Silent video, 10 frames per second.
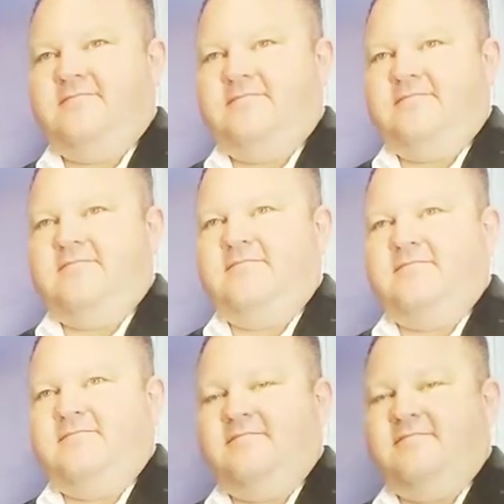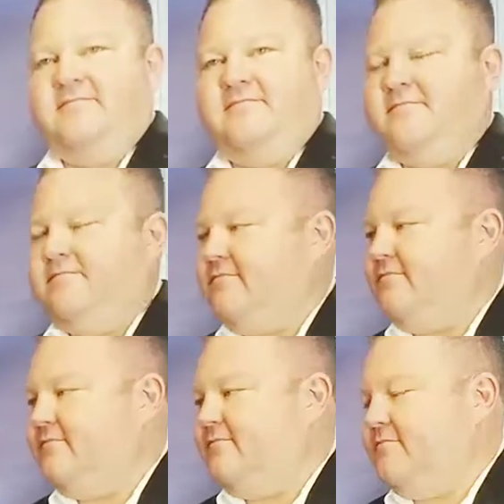
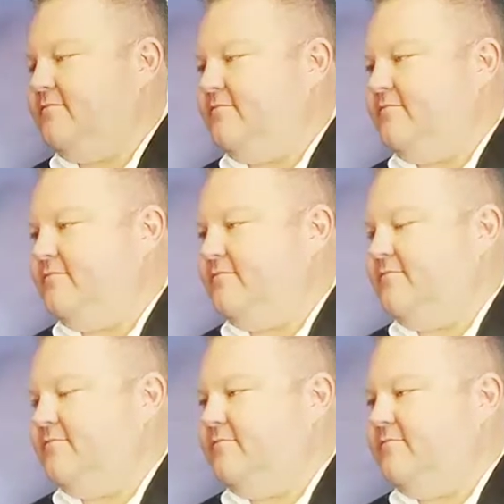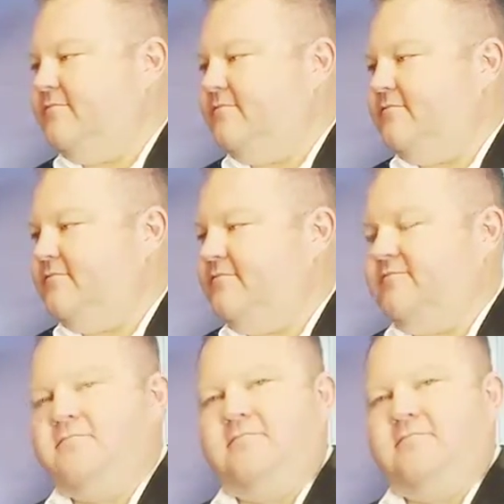The person shown says nothing.